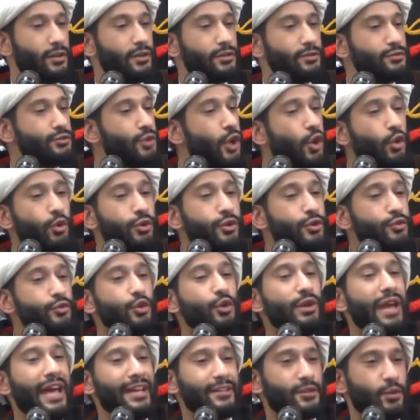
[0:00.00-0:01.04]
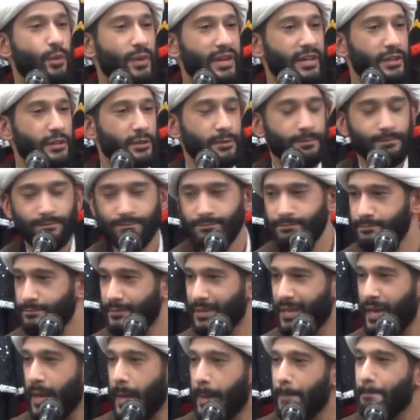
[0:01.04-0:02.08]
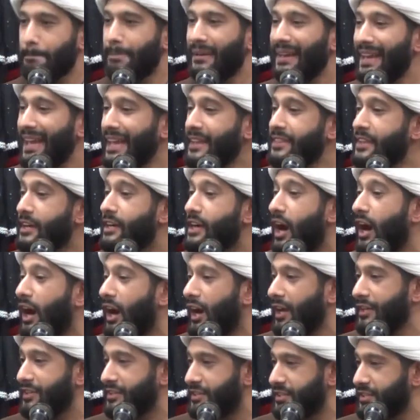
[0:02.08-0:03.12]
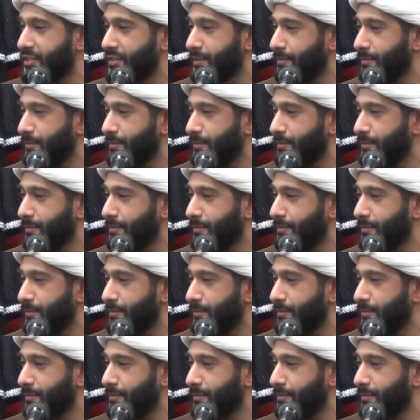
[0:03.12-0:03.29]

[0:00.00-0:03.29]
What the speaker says: Roll the roulette wheel, play the cards,